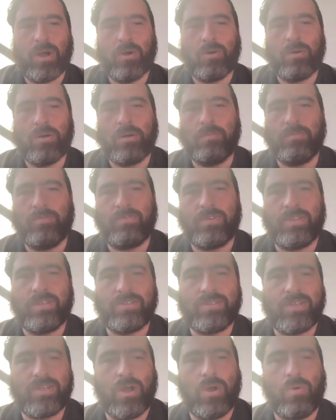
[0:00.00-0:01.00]
poem for
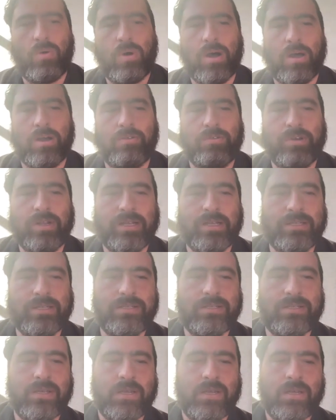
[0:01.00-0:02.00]
this koan
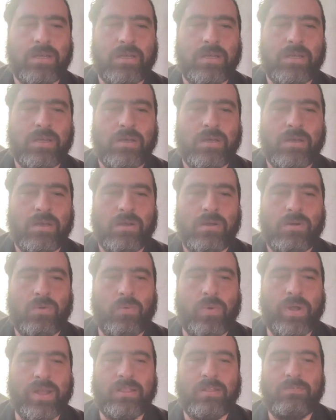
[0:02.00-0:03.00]
reads
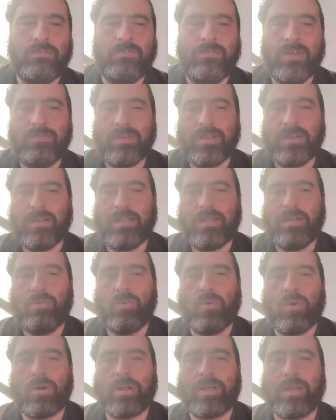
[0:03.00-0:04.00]
when the vividly
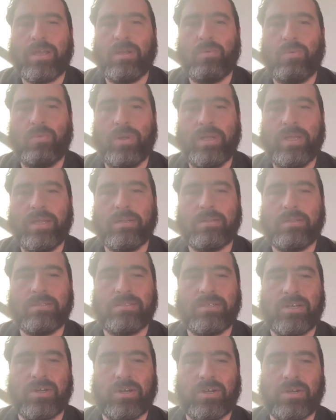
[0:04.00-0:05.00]
working wheel
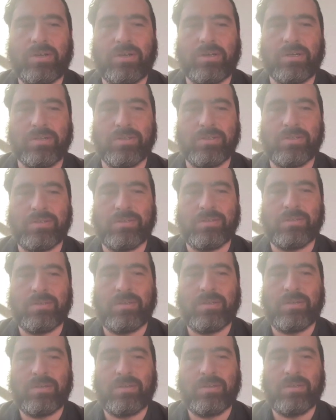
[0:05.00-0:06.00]
turns,
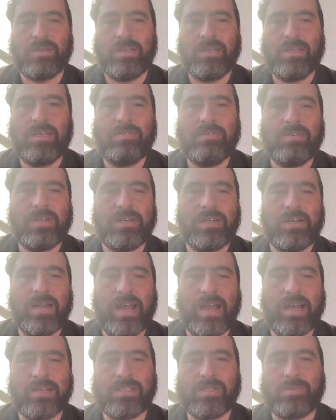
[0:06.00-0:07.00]
even
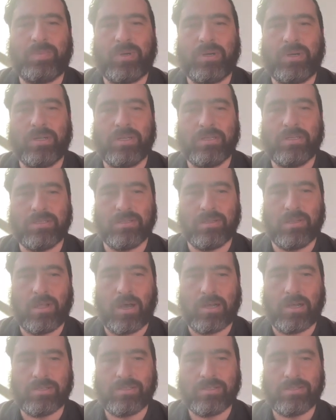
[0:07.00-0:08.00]
an expert is
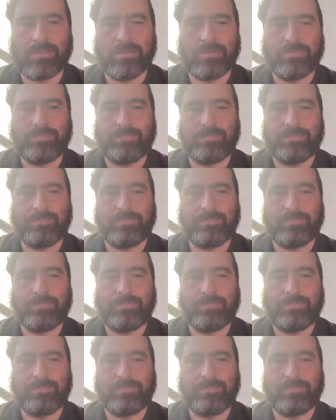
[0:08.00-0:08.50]
lost.